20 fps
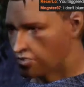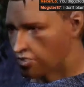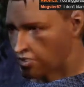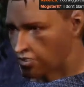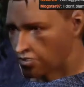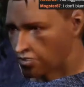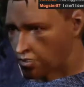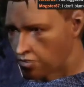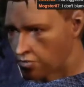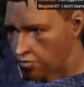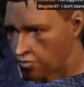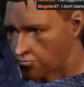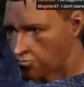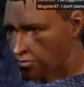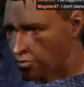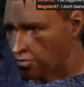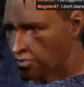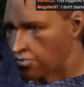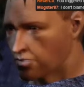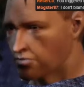Funny the
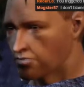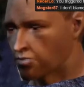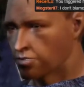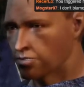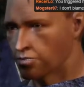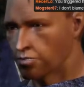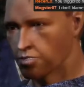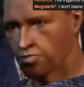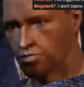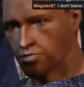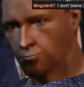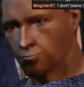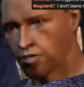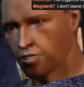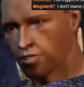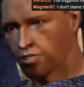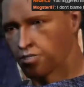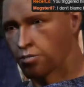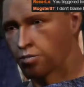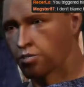dreams you'll have when you sleep
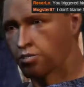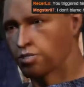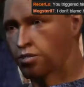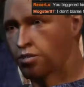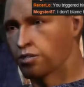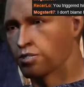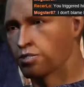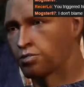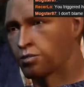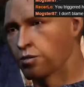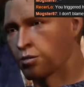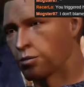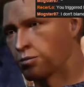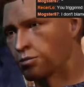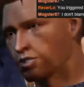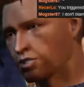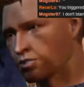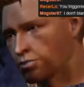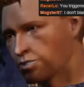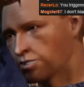on the cold, hard
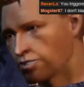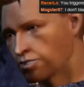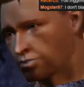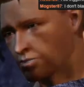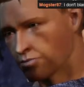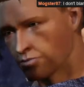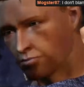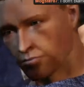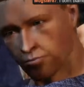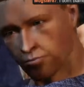ground, isn't it?